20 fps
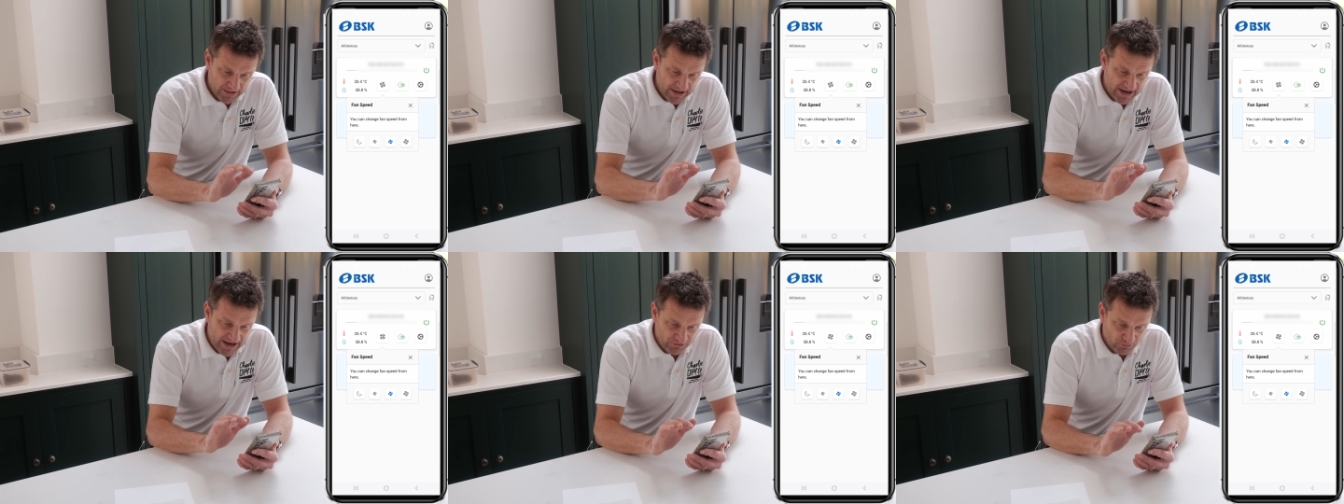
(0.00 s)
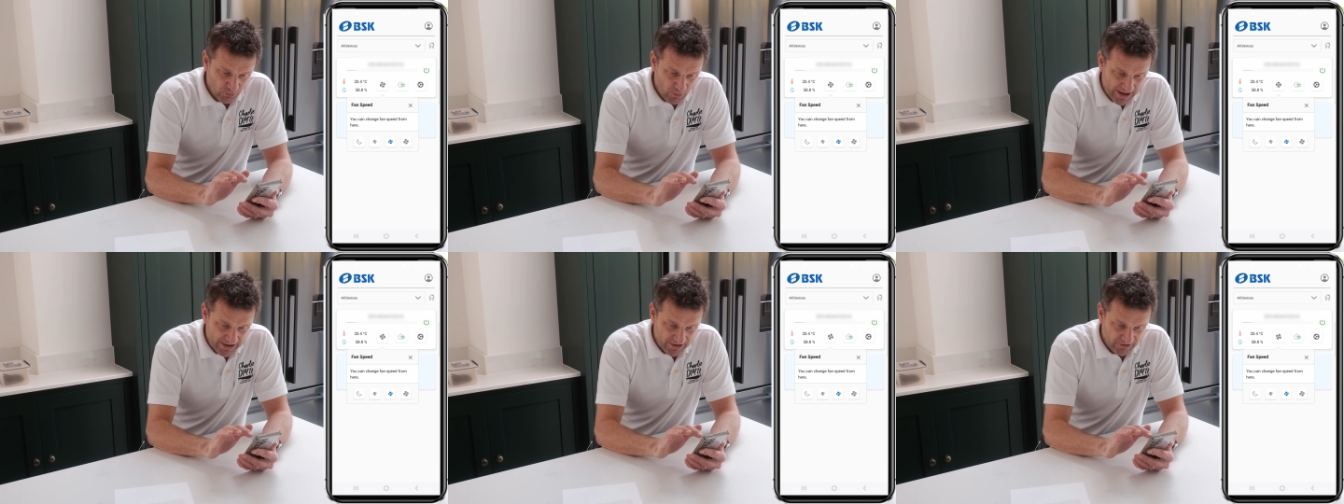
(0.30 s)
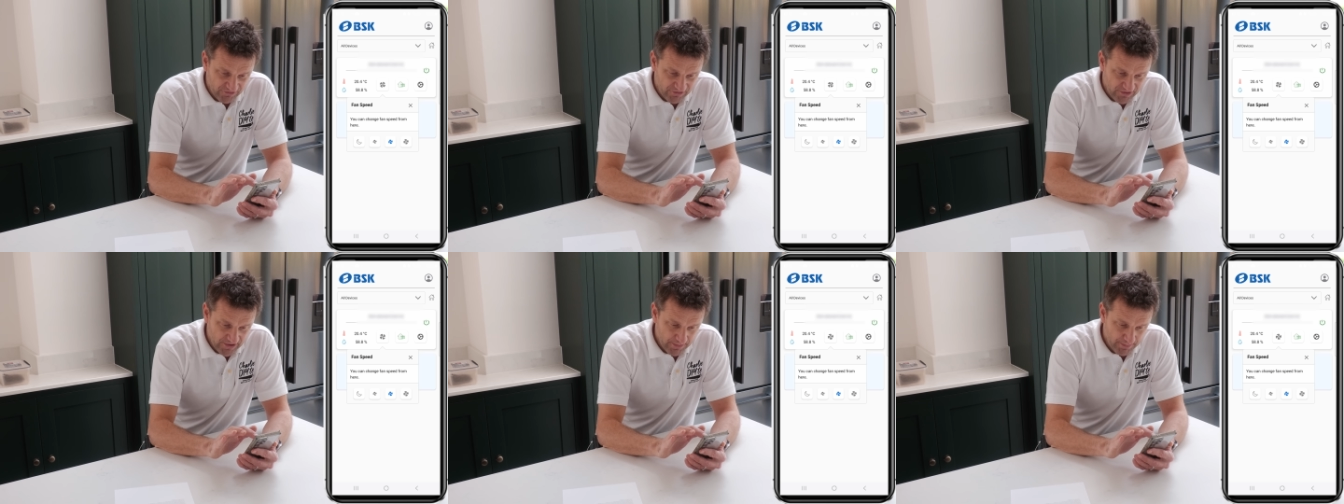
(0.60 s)
as well
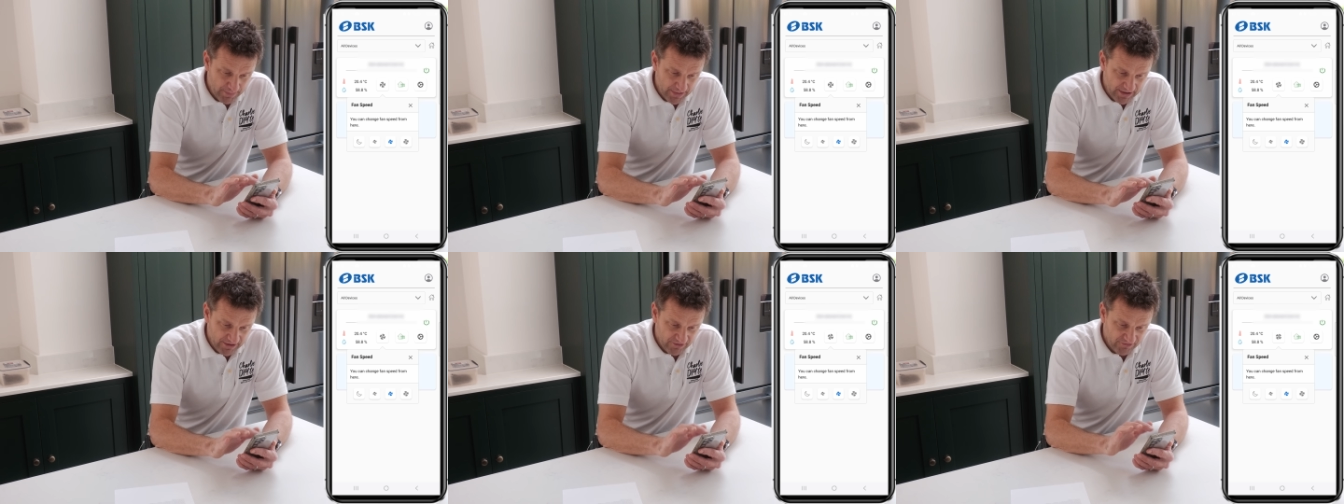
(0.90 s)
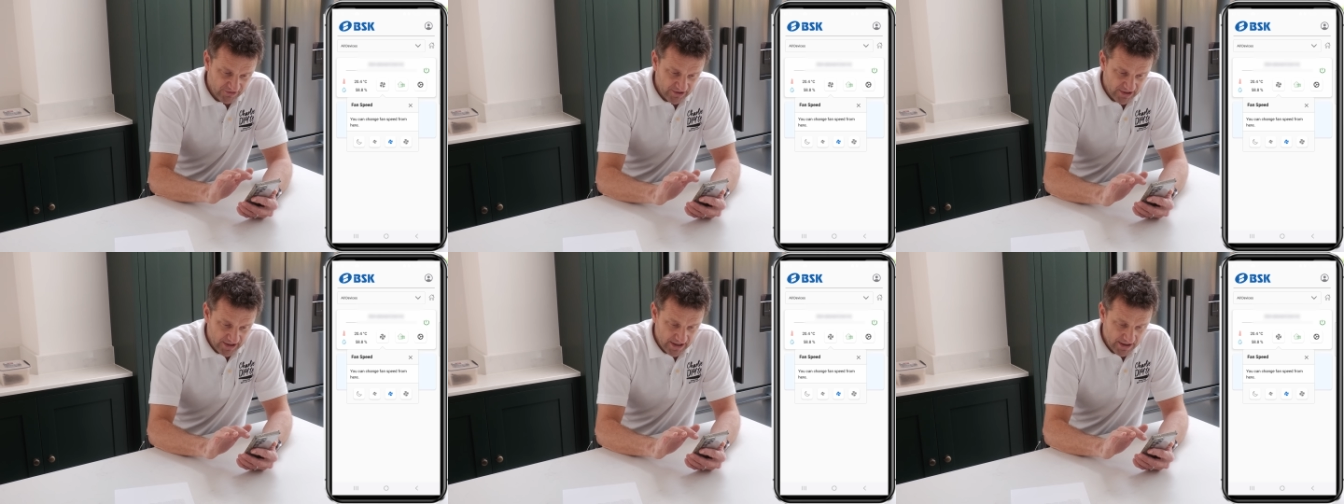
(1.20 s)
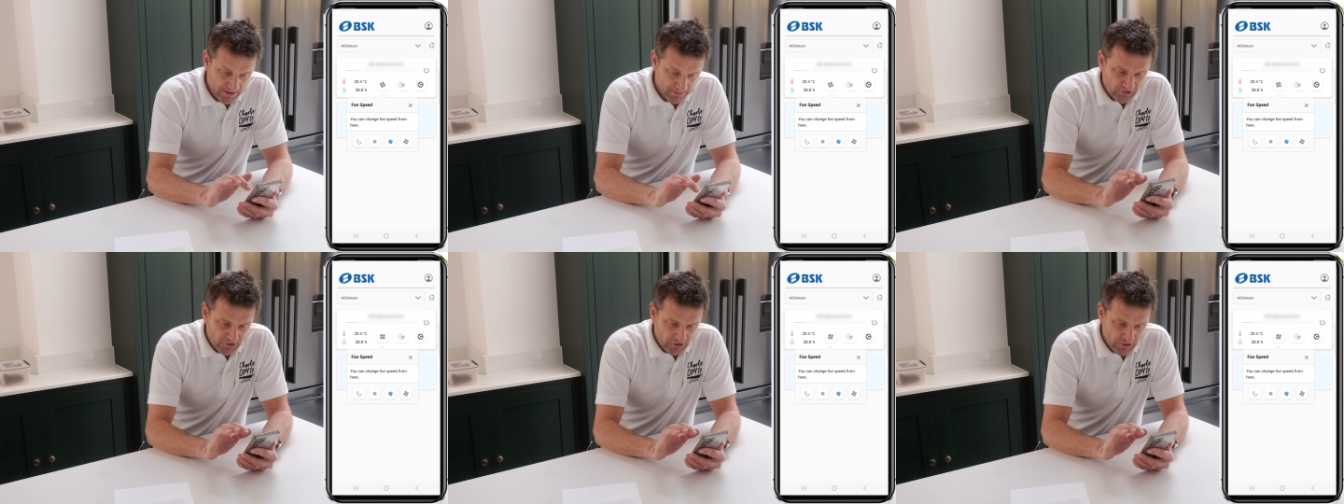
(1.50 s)
as the
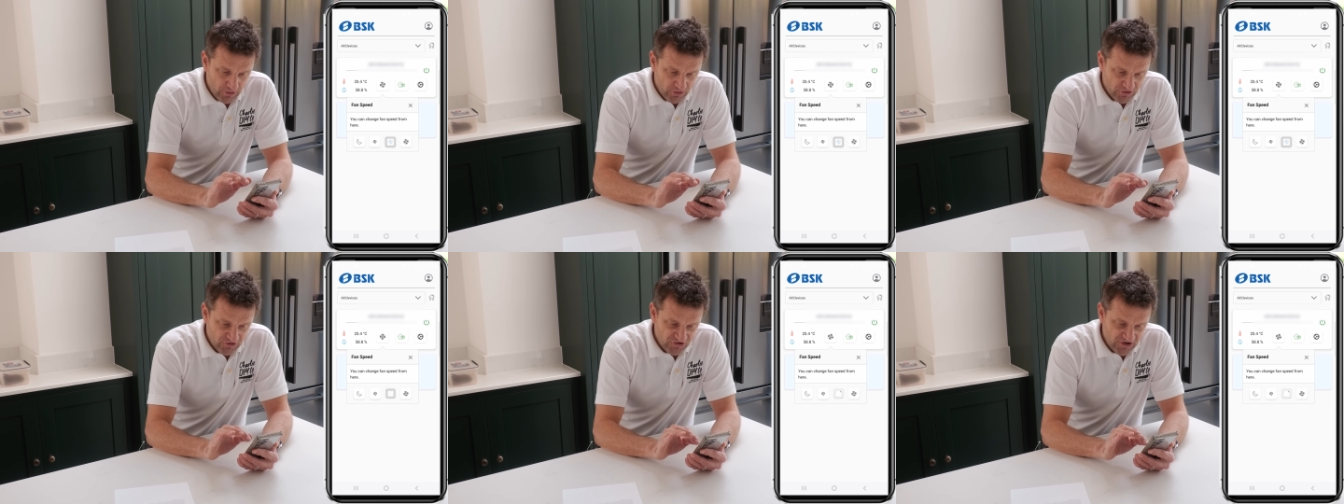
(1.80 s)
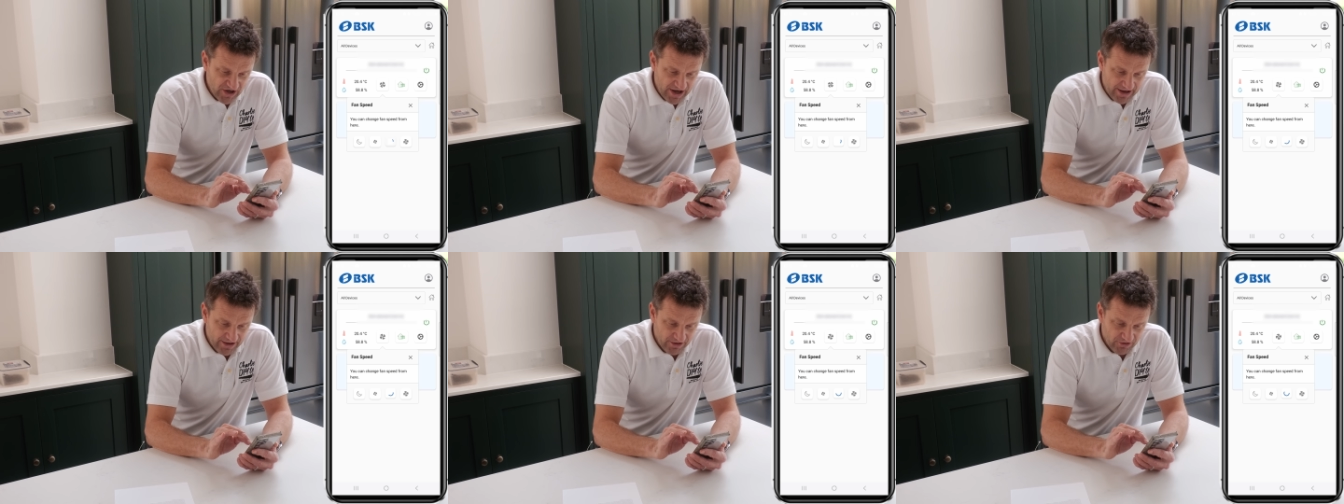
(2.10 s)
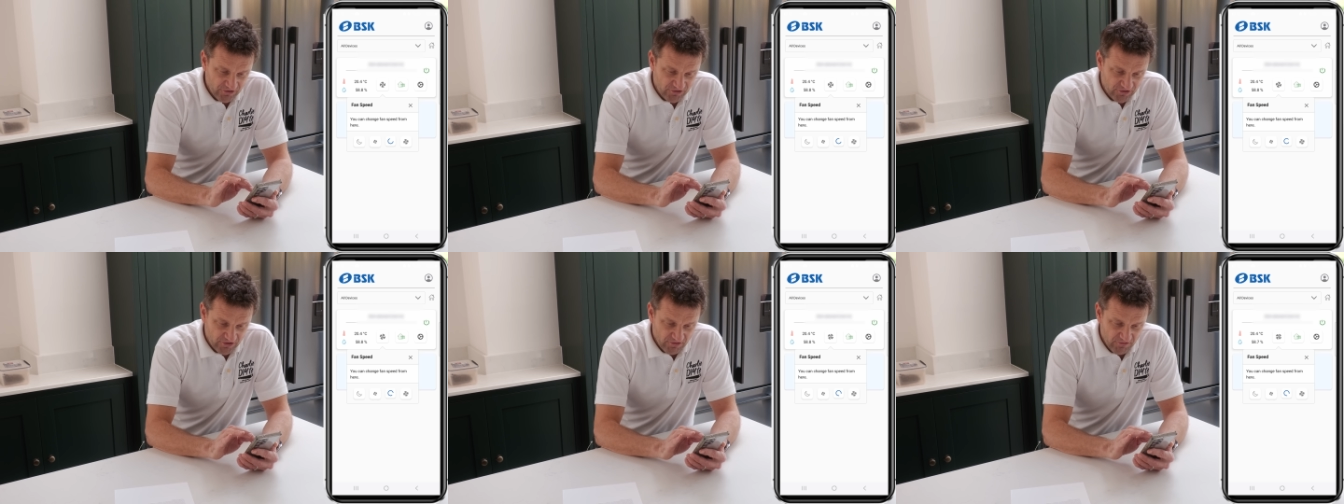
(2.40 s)
ability to
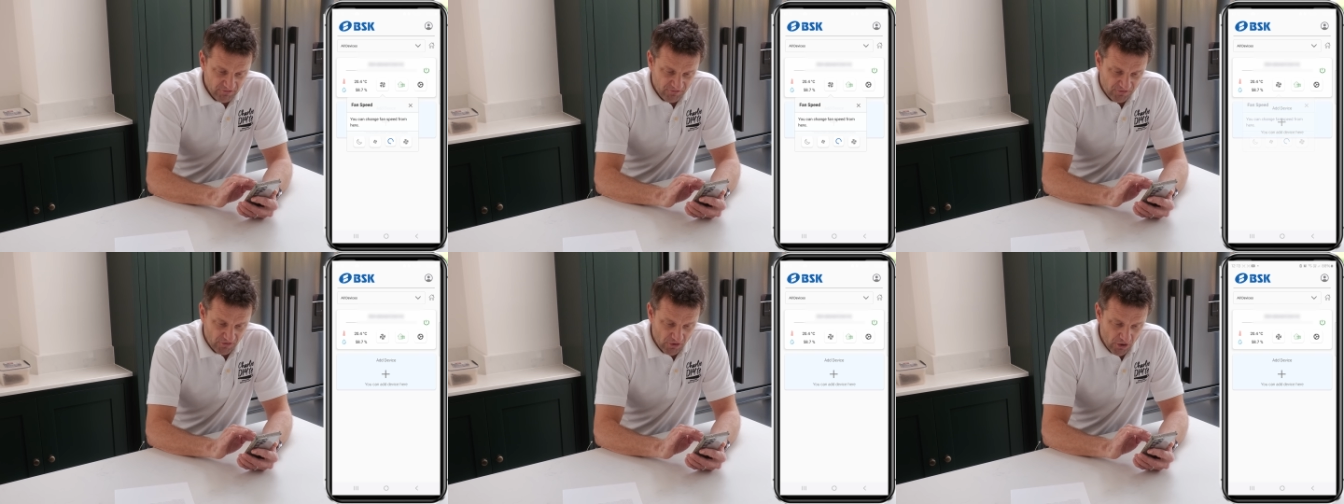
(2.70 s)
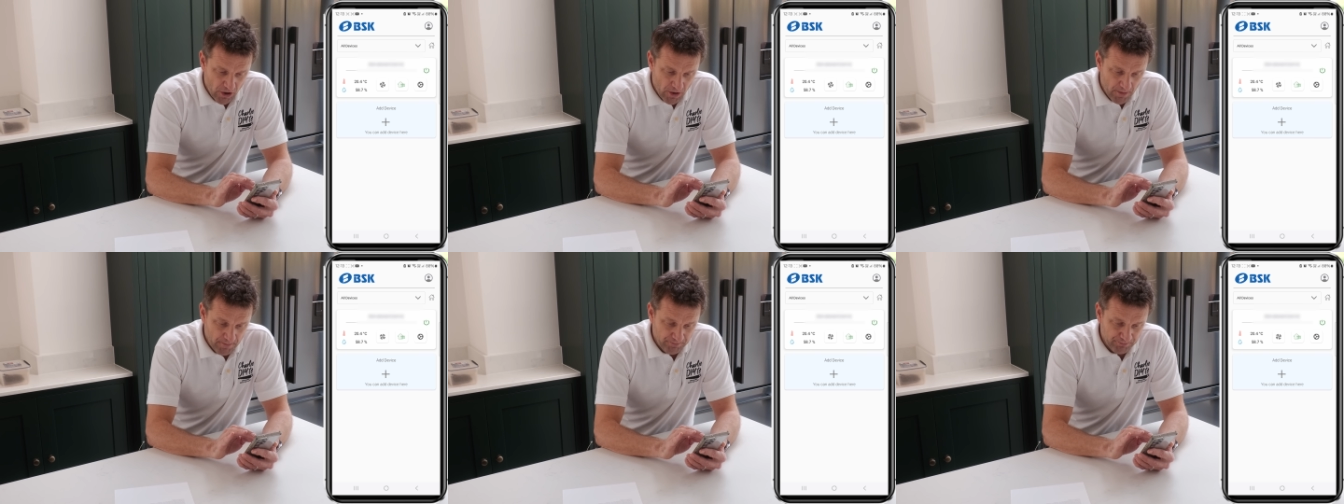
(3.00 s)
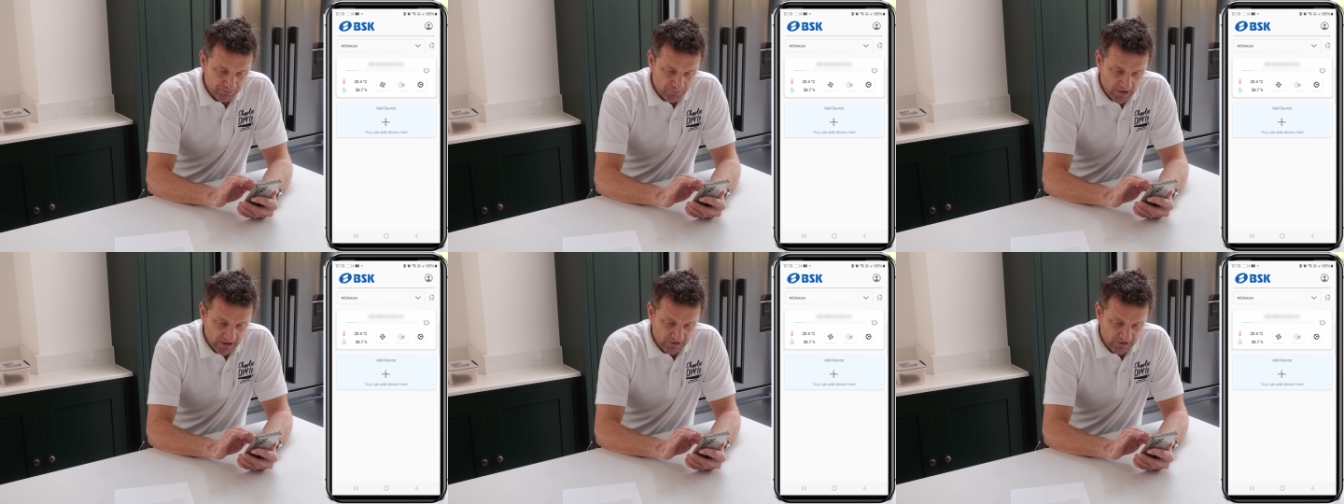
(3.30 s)
change from